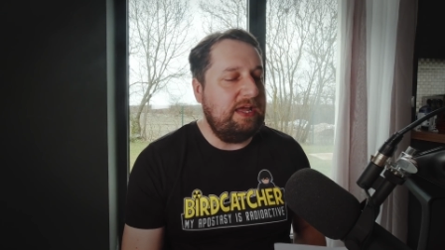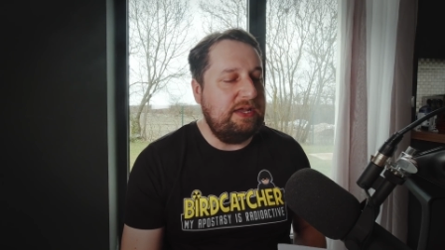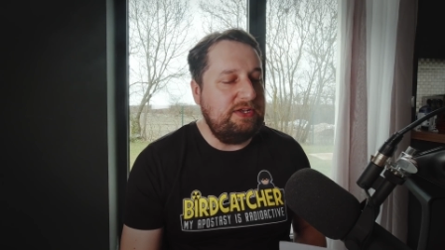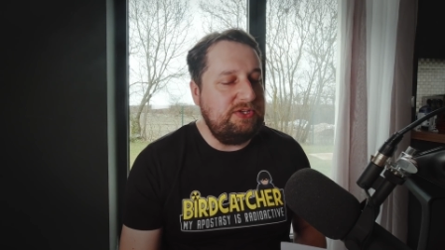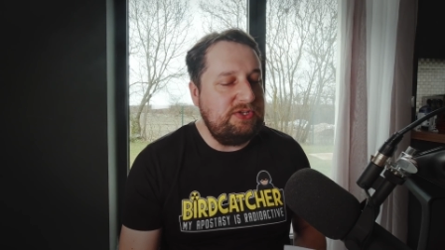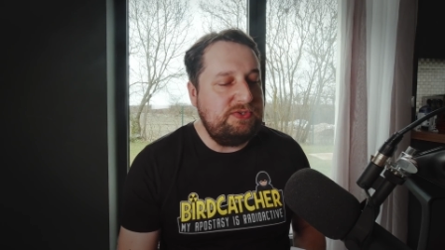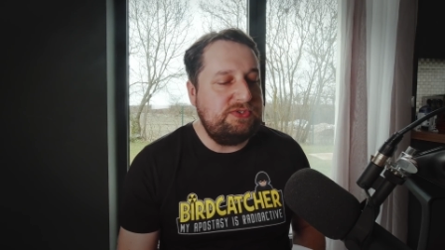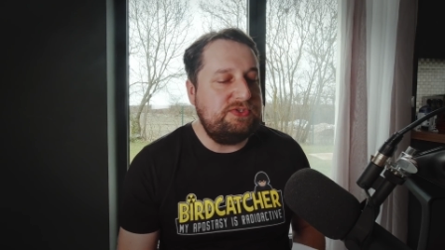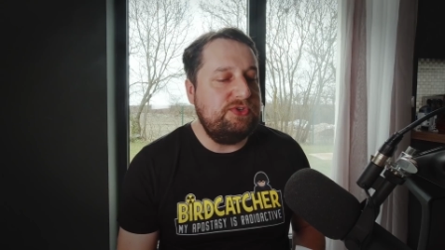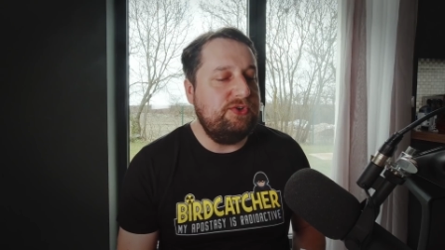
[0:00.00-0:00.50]

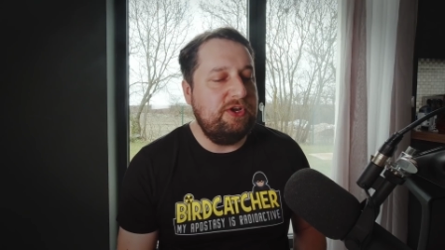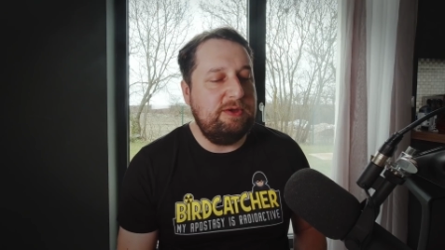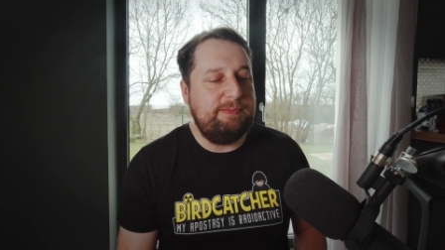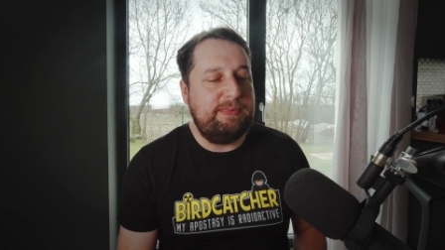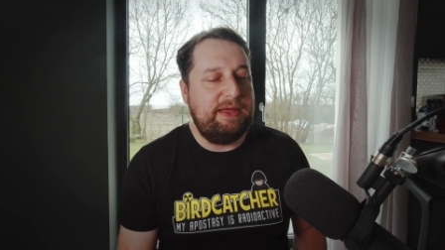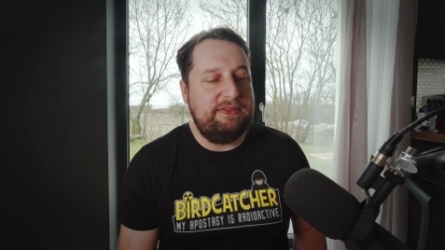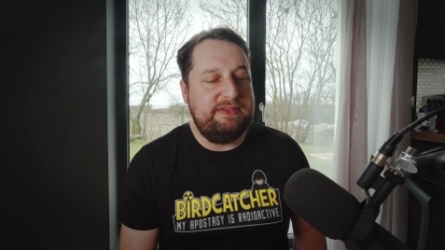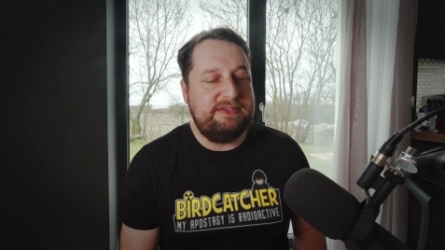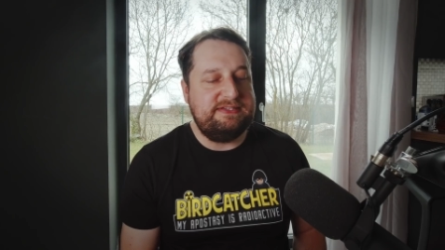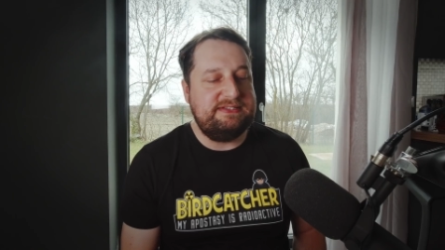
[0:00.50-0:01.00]
I do
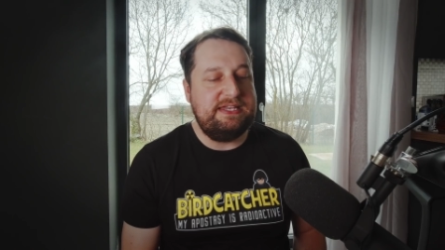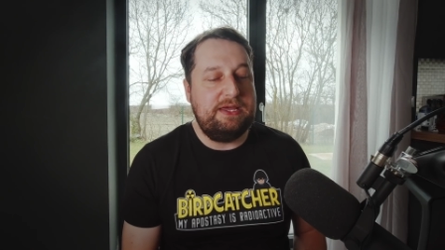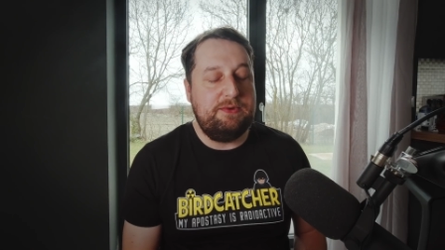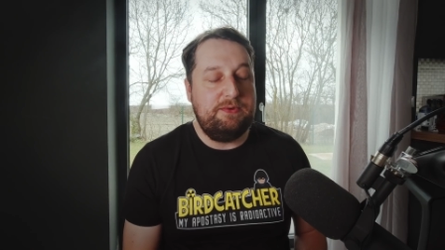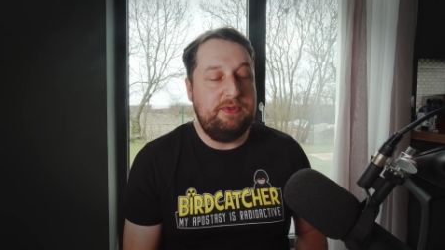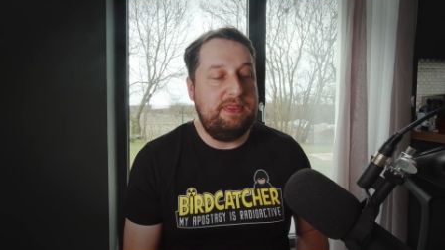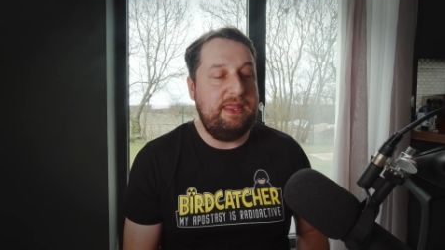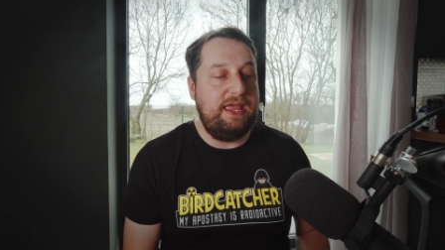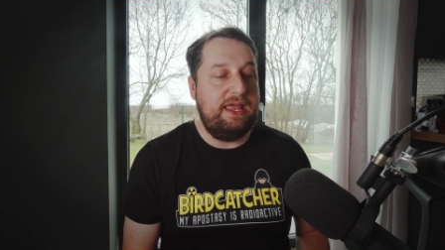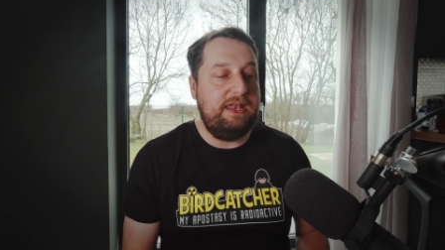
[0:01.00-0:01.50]
talk about this
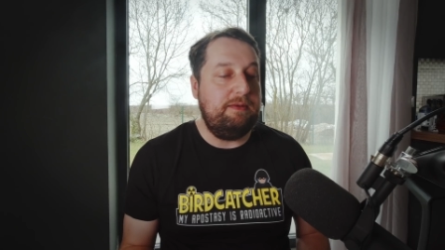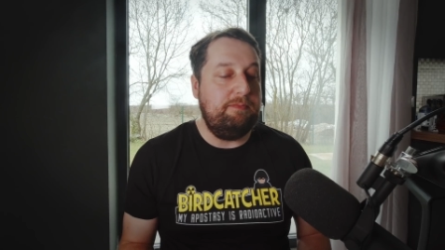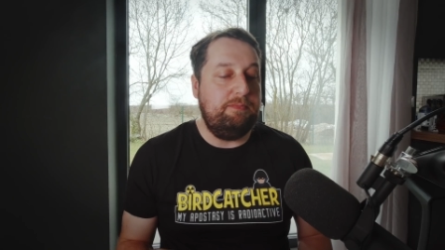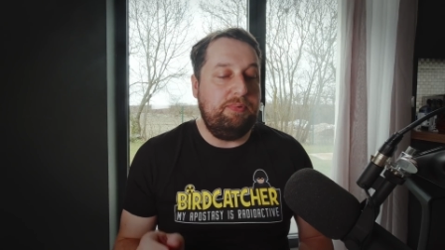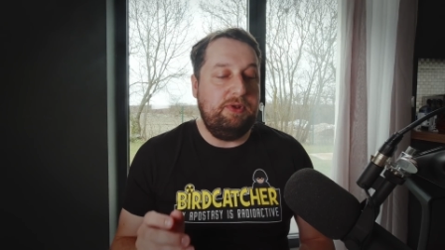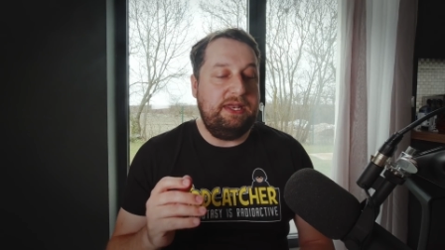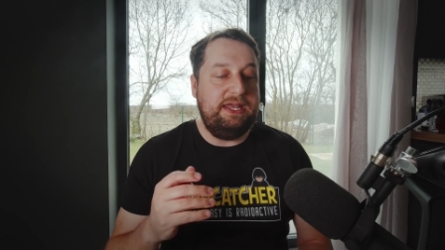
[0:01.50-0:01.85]
now and then,